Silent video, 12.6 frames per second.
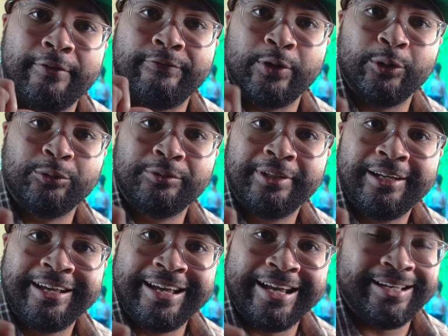phone,
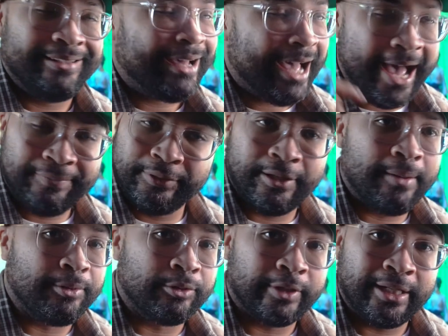and I have to
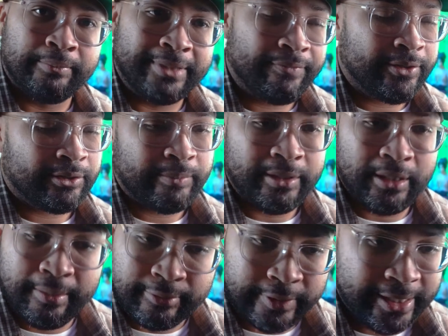upgrade. I'm definitely going to be
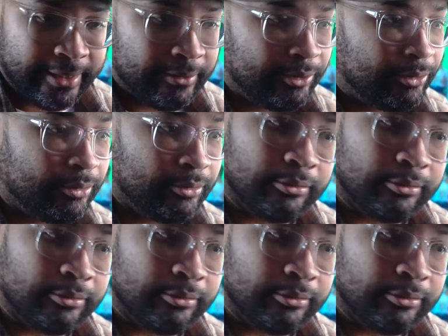upgrading to